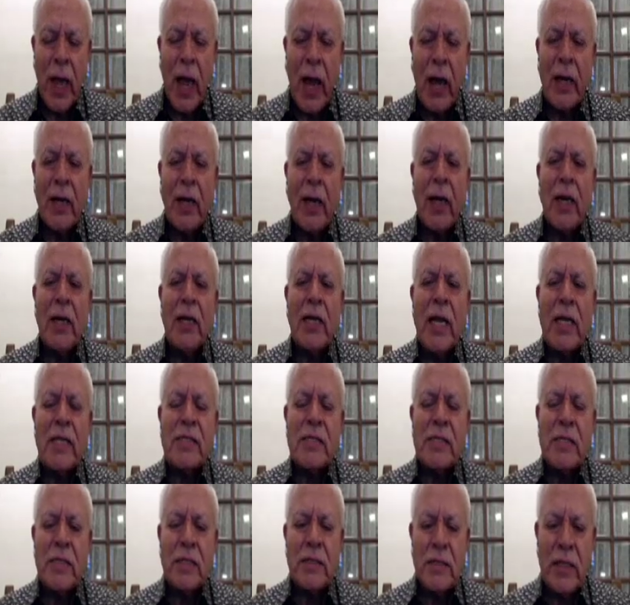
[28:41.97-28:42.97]
and
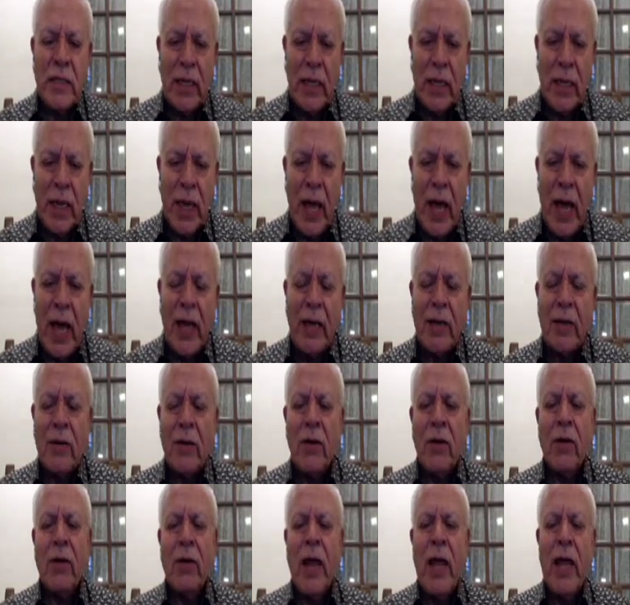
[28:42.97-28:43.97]
intensity
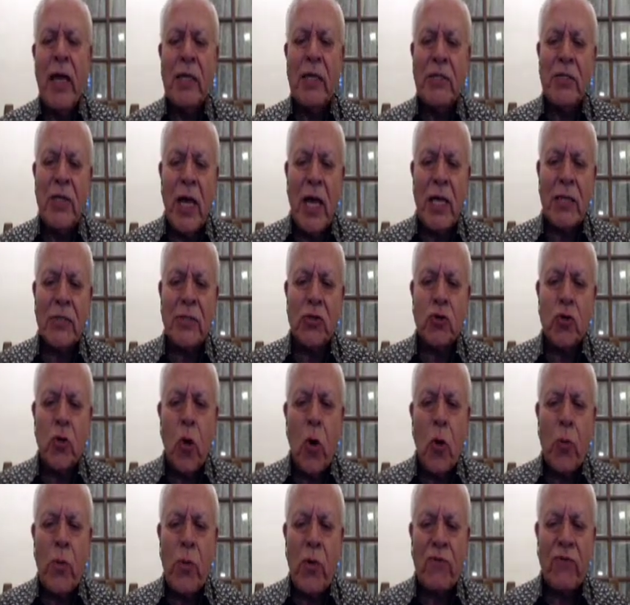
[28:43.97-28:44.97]
and range and
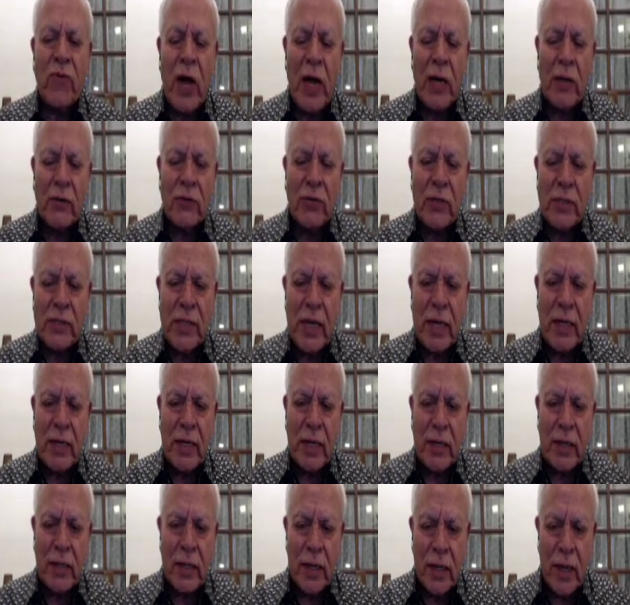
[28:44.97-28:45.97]
scope of countries that
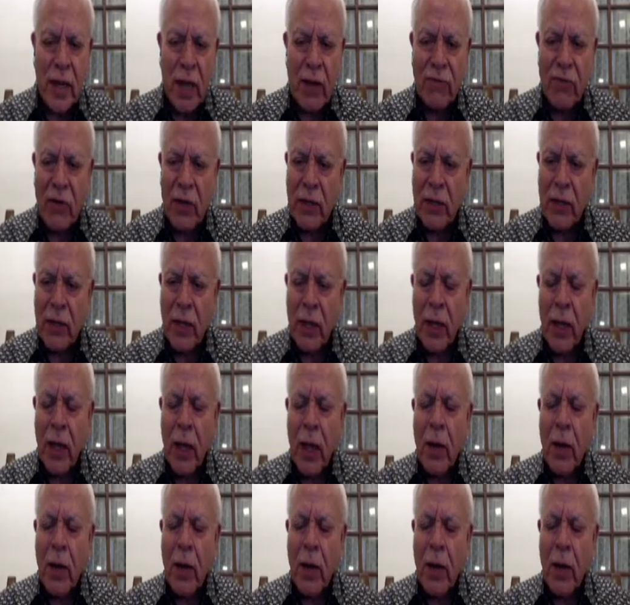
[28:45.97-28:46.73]
it covered.